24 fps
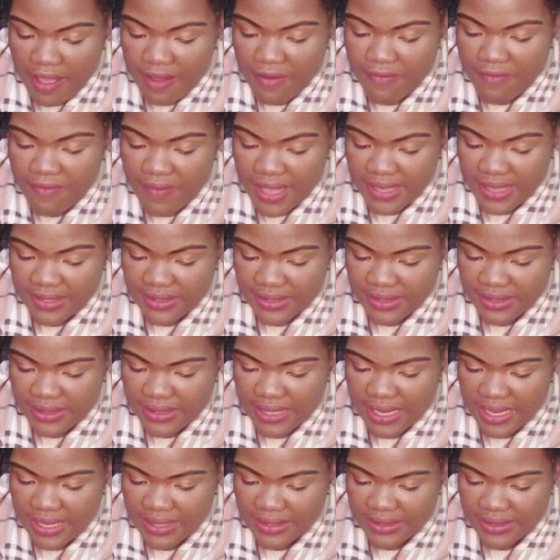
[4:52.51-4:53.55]
Verse
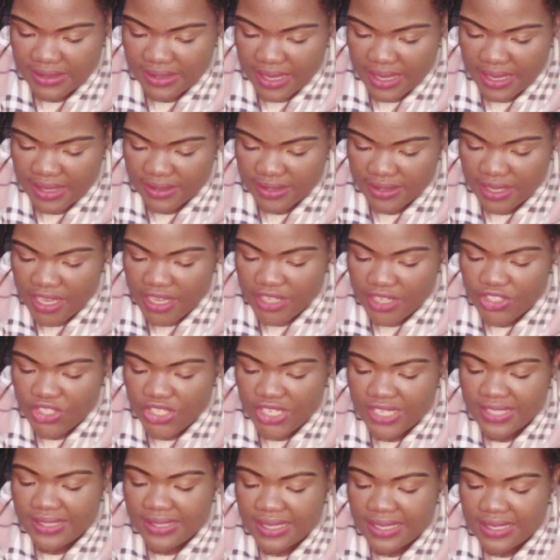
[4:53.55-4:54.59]
10 says,
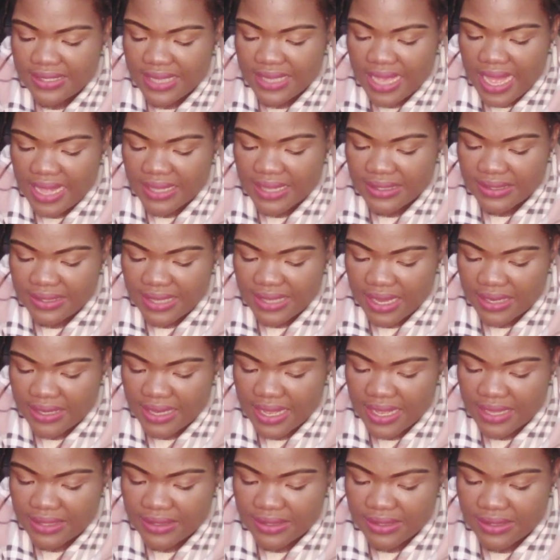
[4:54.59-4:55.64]
Jesus answered
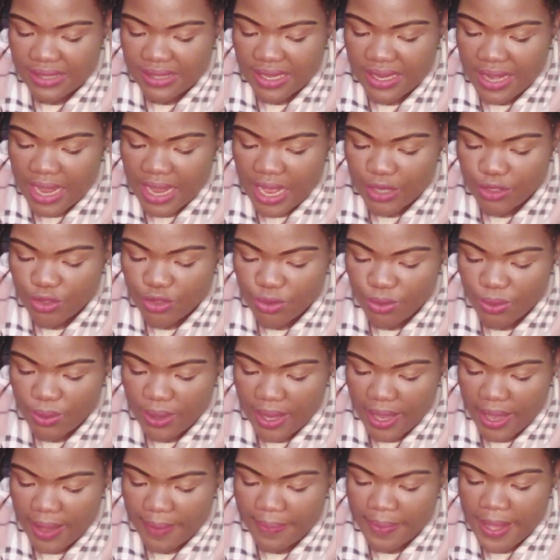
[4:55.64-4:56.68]
and said unto
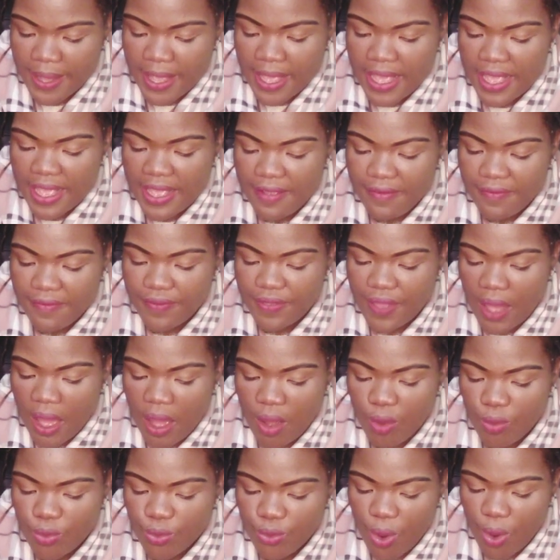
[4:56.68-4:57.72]
her, if
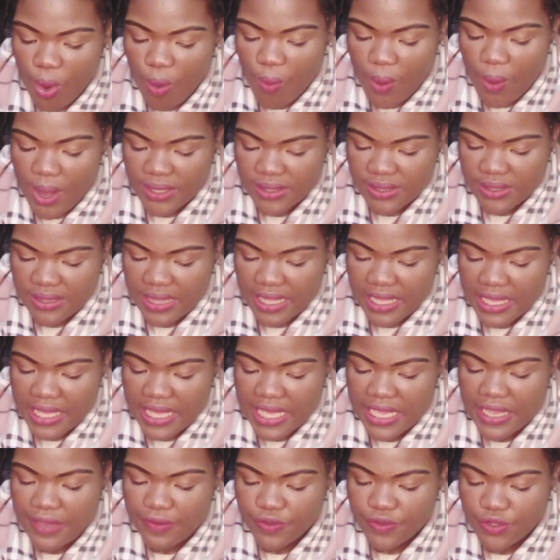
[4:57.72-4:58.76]
thou knowest the
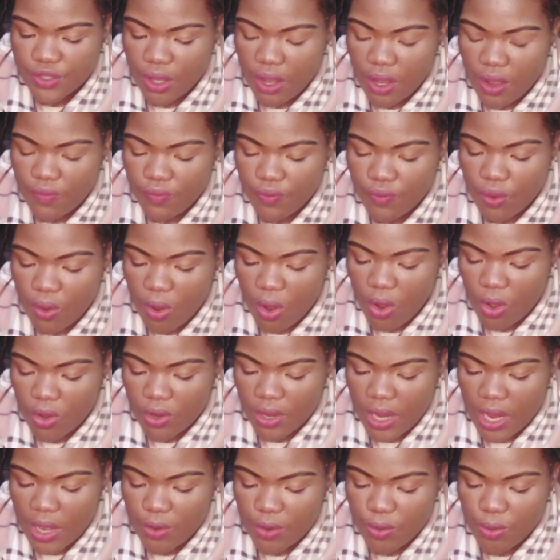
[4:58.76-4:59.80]
gift of
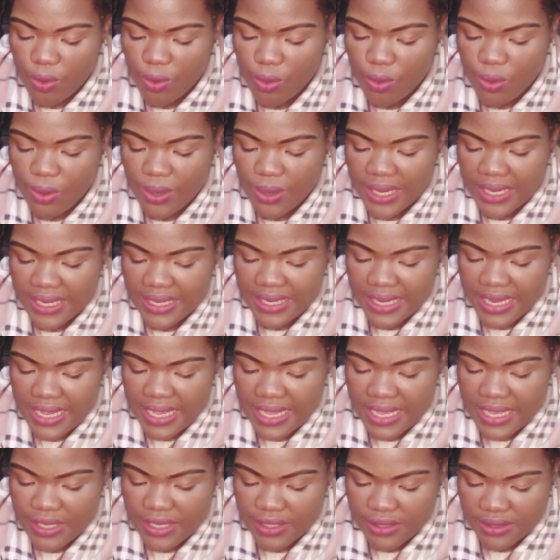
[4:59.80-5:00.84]
God and who it
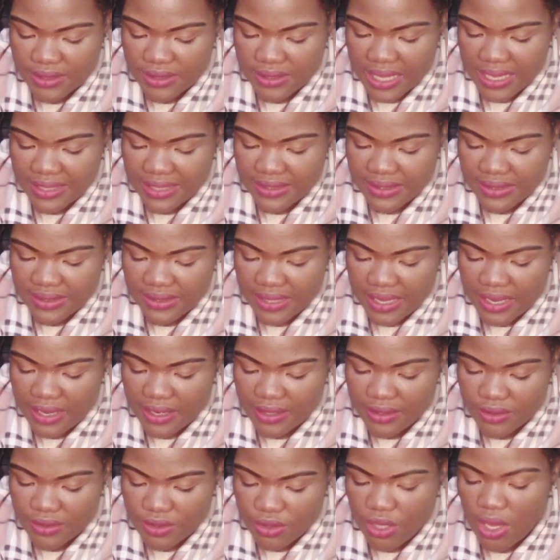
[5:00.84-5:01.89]
is that
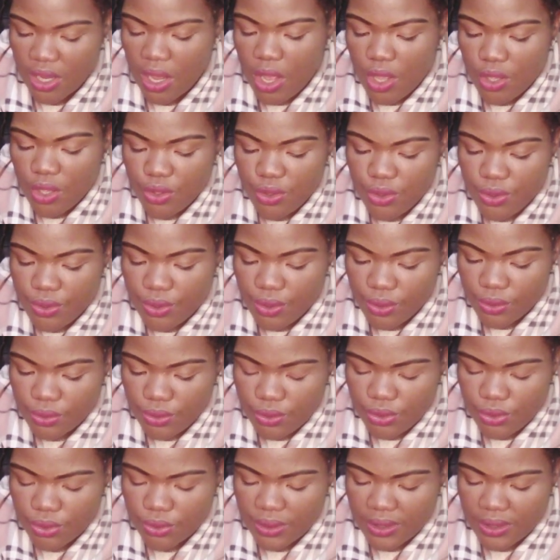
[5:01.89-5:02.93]
sent
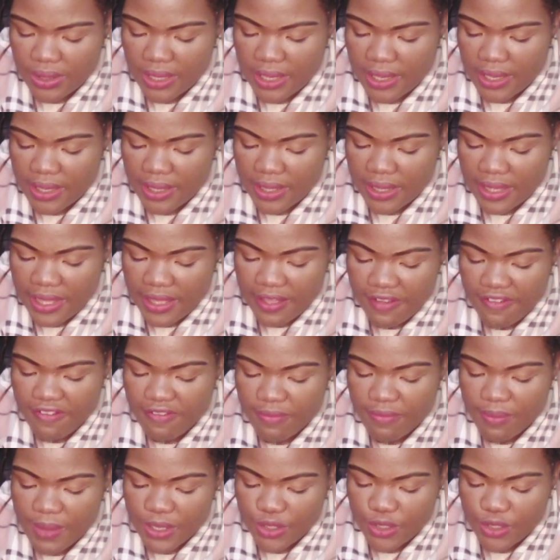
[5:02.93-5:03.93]
to thee, give me